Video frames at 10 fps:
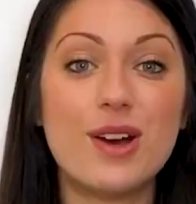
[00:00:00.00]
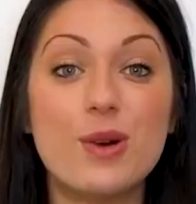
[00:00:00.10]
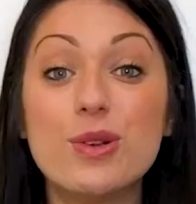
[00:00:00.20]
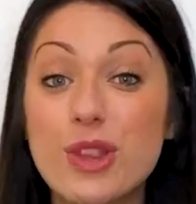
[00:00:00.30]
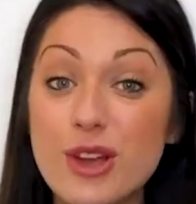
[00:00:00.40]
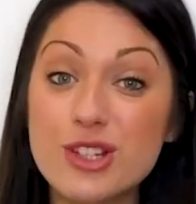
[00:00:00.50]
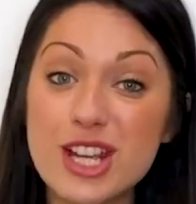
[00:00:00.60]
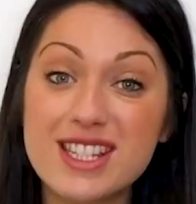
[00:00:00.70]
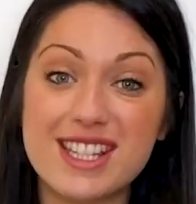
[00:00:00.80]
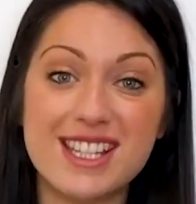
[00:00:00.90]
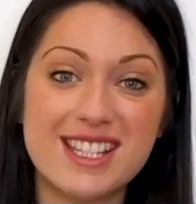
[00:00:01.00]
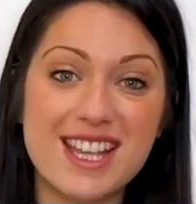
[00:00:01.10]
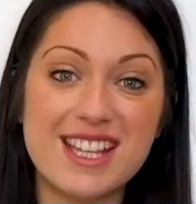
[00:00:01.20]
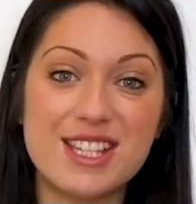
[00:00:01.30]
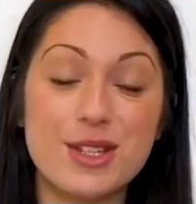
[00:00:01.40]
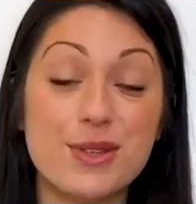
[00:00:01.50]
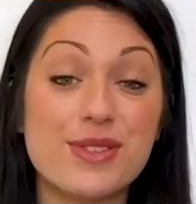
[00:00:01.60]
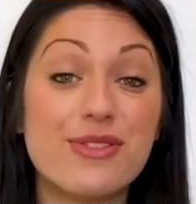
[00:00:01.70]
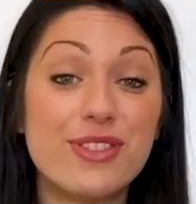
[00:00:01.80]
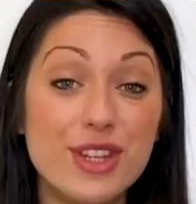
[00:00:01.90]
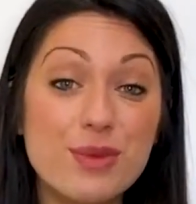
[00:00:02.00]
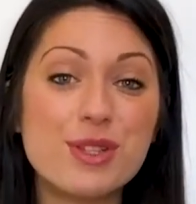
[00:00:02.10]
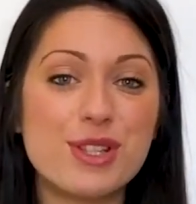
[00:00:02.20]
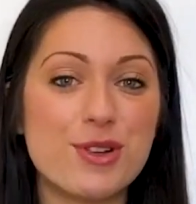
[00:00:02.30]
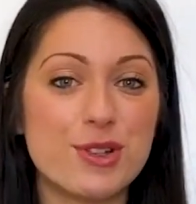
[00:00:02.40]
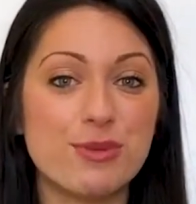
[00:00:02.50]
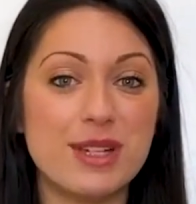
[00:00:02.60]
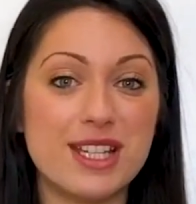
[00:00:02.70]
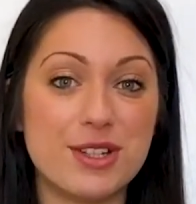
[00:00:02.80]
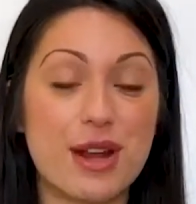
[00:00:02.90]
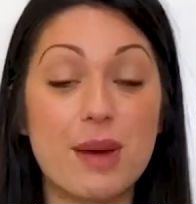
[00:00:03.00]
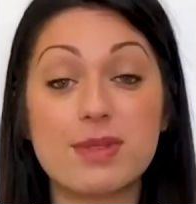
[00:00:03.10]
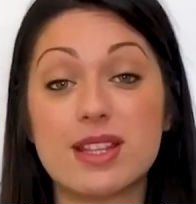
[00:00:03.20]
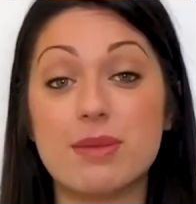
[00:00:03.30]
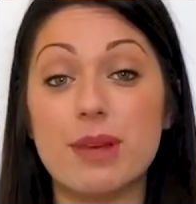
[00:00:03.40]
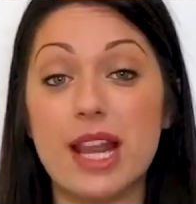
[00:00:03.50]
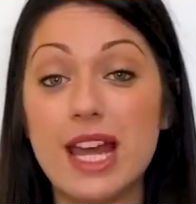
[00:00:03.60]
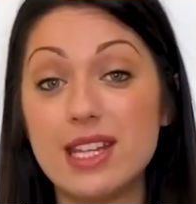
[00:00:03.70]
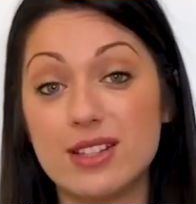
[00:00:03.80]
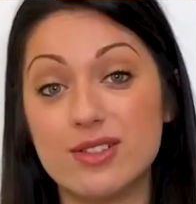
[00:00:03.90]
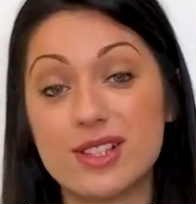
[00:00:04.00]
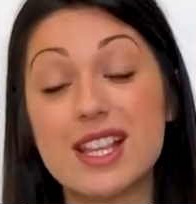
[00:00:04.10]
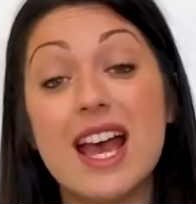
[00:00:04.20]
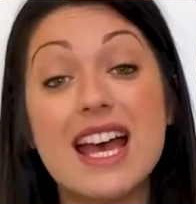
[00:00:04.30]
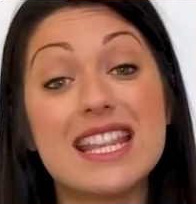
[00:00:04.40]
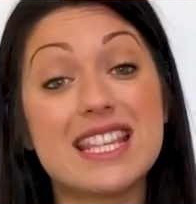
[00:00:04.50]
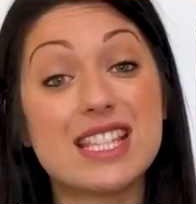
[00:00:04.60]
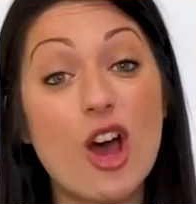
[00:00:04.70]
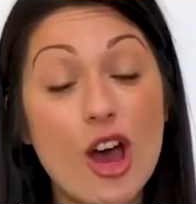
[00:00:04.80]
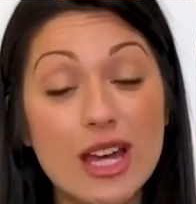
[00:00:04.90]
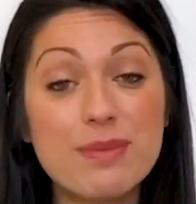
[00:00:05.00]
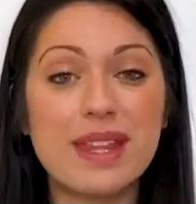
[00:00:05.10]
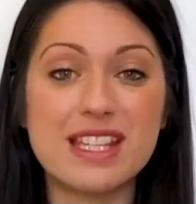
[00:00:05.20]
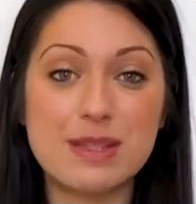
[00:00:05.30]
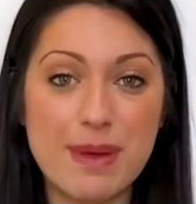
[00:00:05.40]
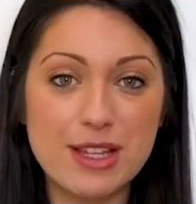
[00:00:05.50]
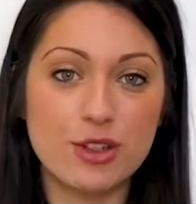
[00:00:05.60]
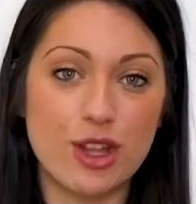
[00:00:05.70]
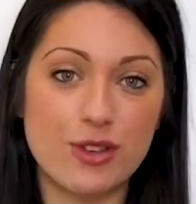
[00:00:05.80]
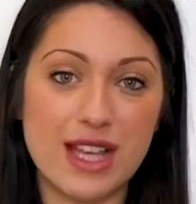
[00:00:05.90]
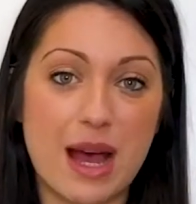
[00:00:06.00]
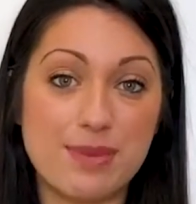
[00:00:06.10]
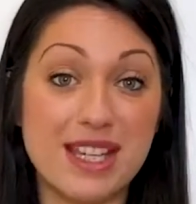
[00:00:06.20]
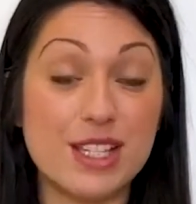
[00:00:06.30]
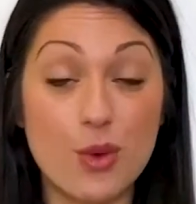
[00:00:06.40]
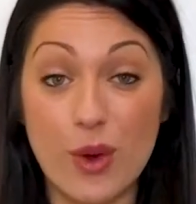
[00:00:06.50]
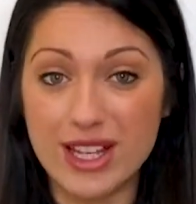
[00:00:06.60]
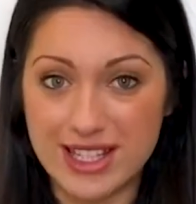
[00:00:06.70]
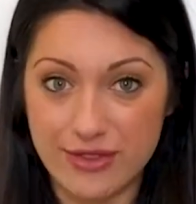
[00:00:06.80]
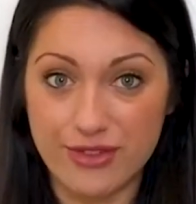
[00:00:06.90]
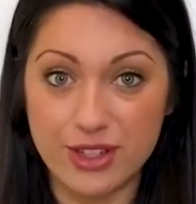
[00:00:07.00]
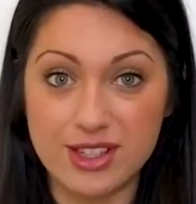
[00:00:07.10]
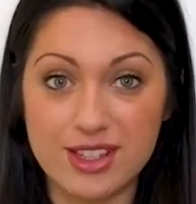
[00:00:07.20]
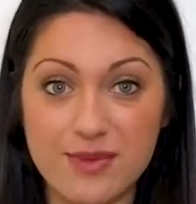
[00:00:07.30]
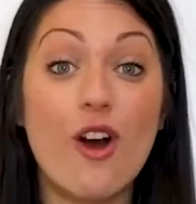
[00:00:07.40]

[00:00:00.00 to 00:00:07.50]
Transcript: Although Gen Zs tend to use fewer social media apps than Millennials, the time they spend on those apps is quite different.